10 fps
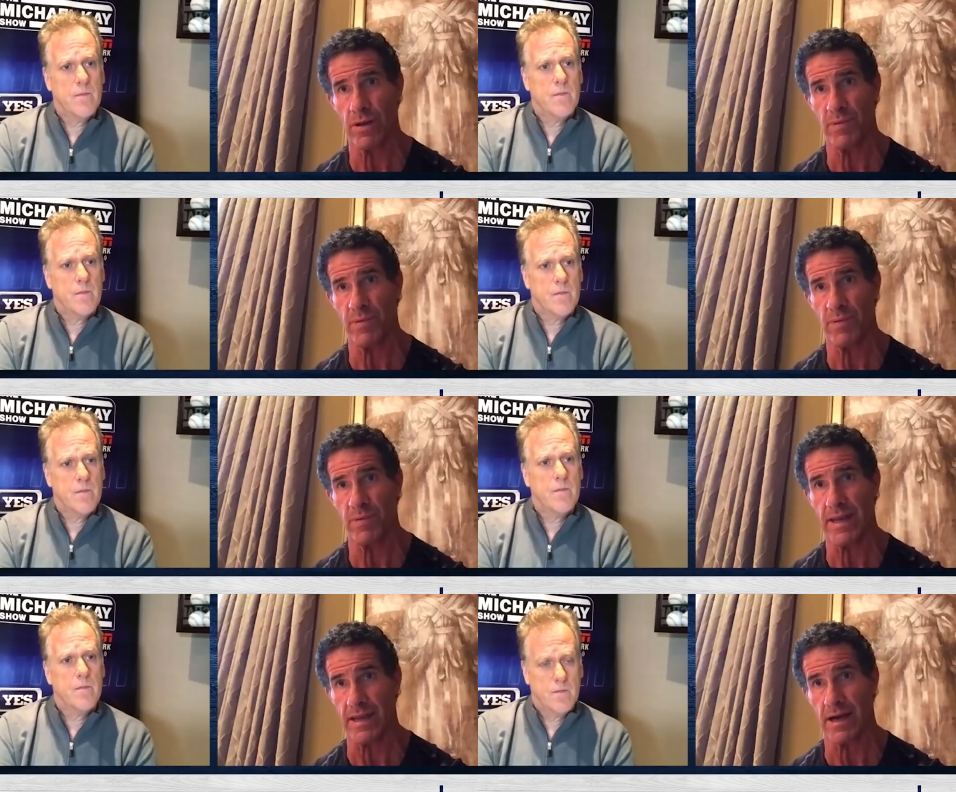Speaker 1: have been
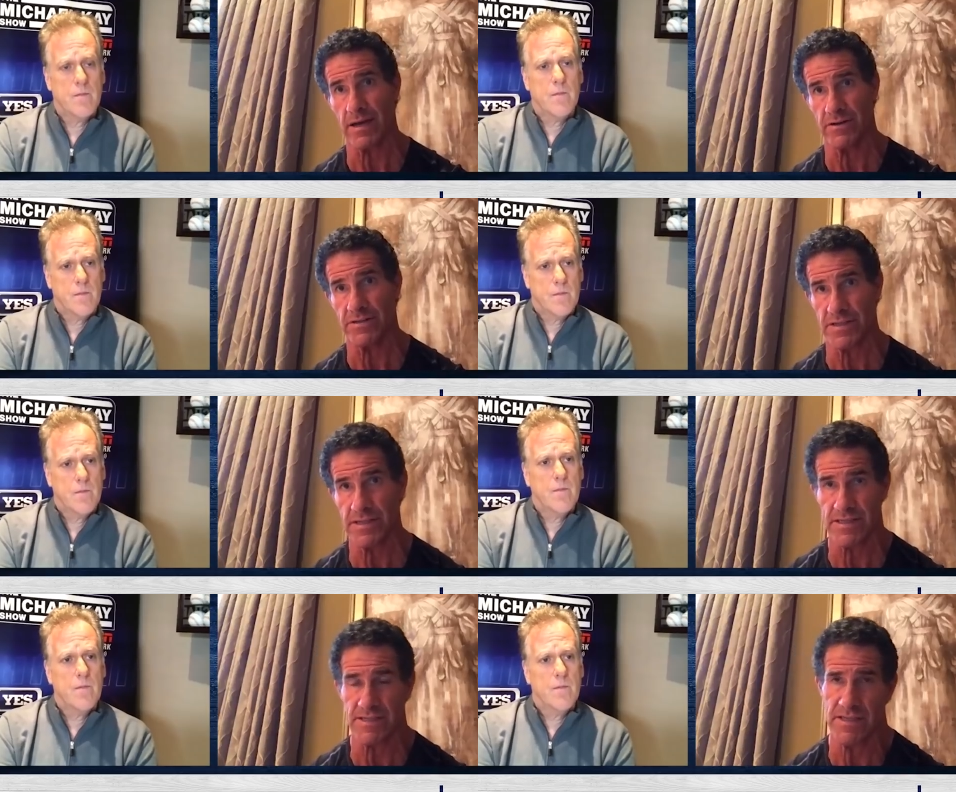at
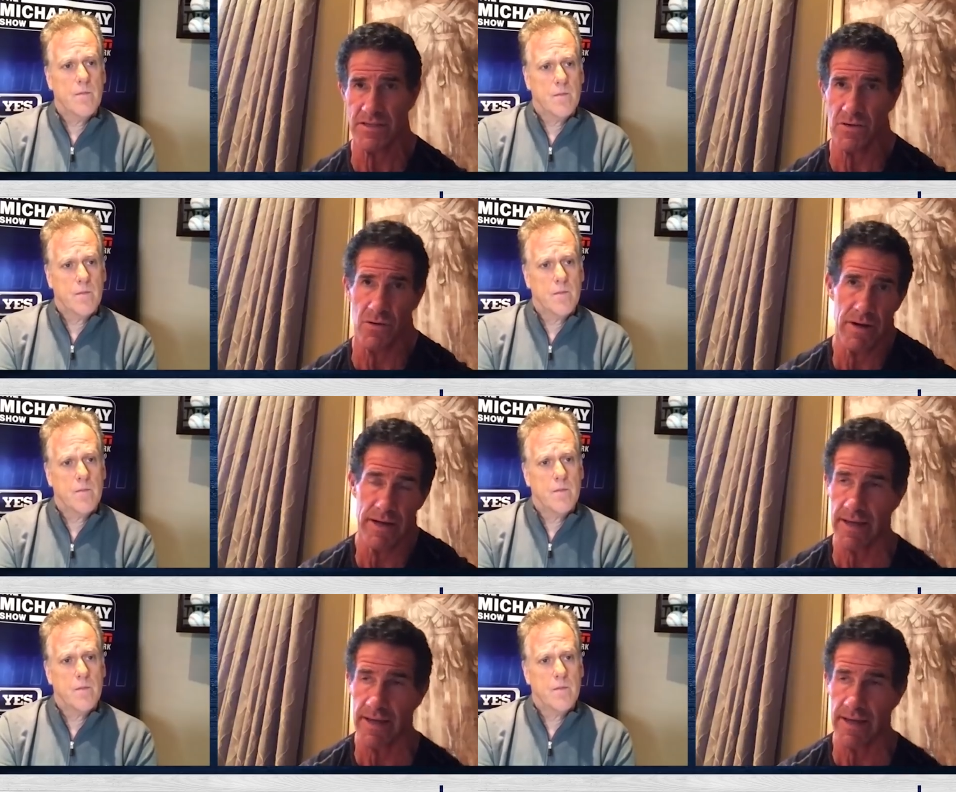162.